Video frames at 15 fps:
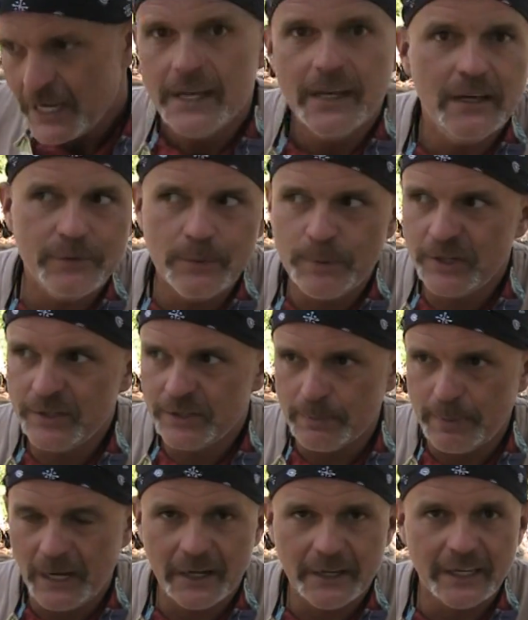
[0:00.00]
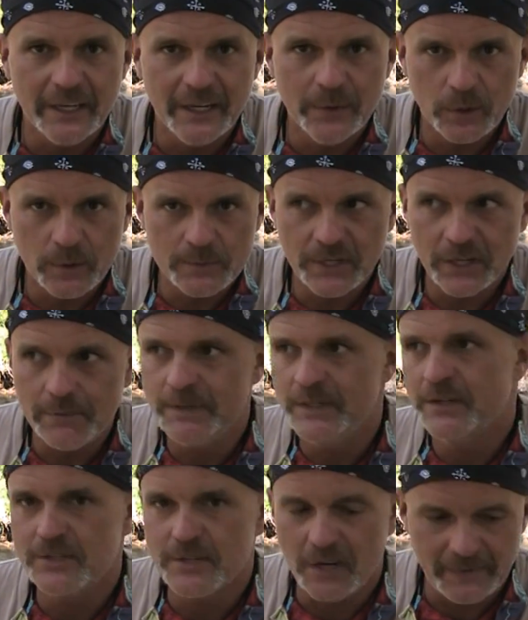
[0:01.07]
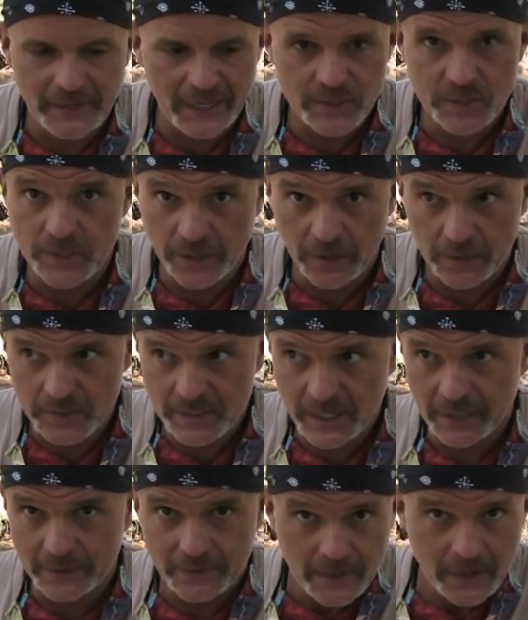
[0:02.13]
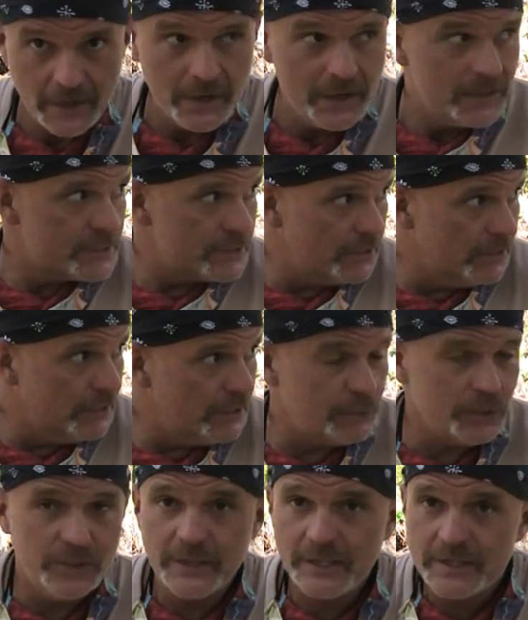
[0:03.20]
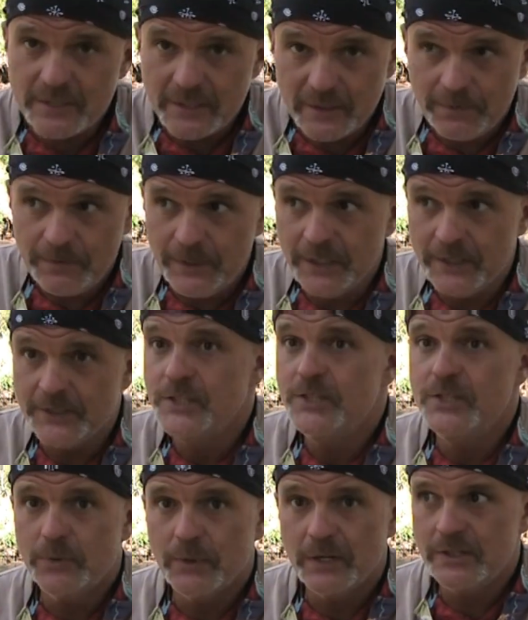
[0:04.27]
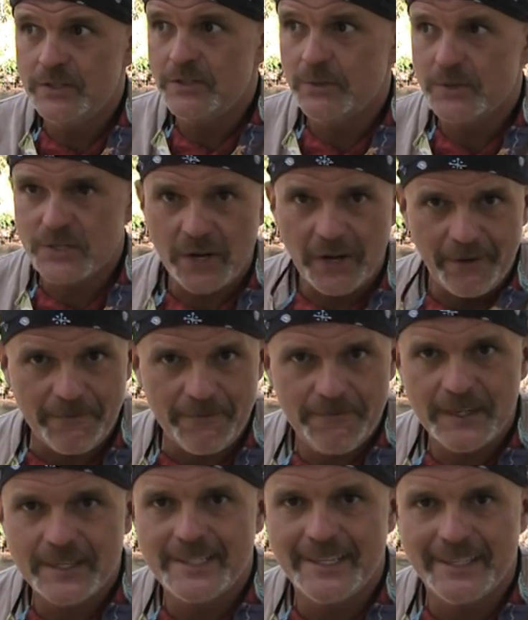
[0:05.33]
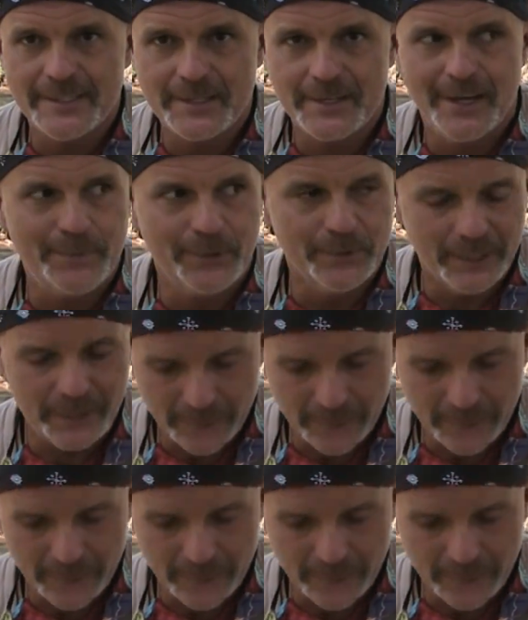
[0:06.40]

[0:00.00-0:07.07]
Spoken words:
If you put it in your pocket, it warms up and dissolved oxygen goes down. So if you're doing this in the field, you want to do what's called fixing the sample right